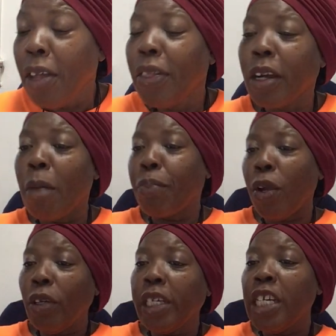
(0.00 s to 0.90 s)
the
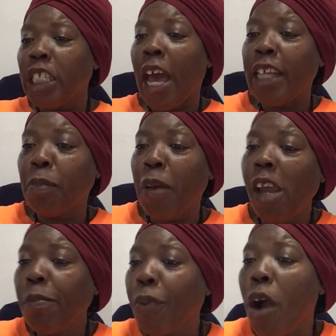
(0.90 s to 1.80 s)
computer has
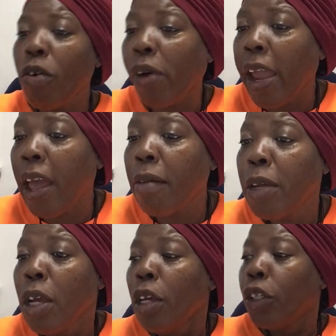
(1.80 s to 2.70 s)
been programmed
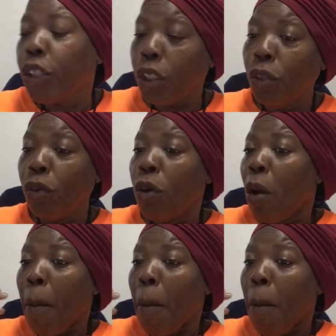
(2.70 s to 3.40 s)
to